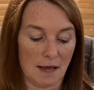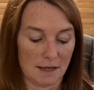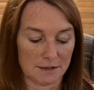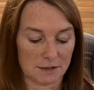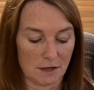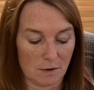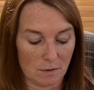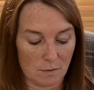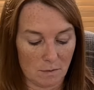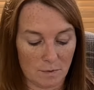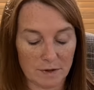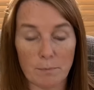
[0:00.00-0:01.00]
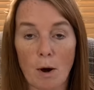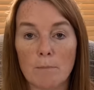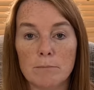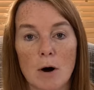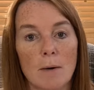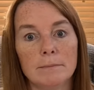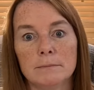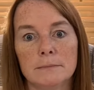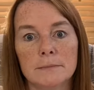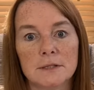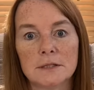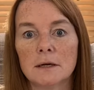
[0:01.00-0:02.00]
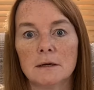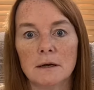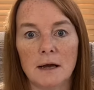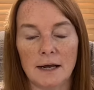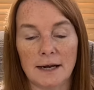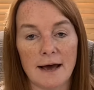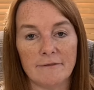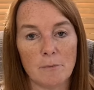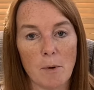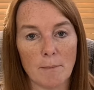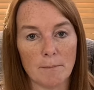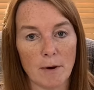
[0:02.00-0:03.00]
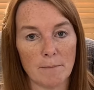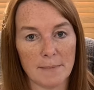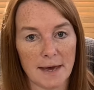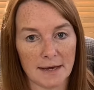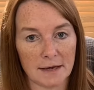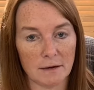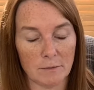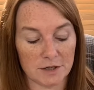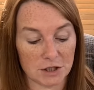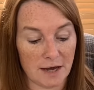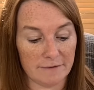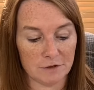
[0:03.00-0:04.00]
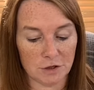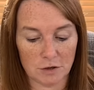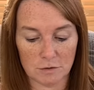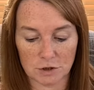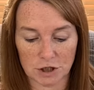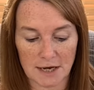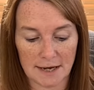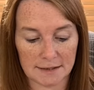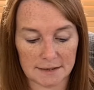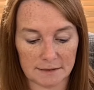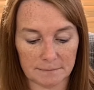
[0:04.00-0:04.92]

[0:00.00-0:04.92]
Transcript: So with pom-poms, and I have a pom-pom maker which I haven't used yet.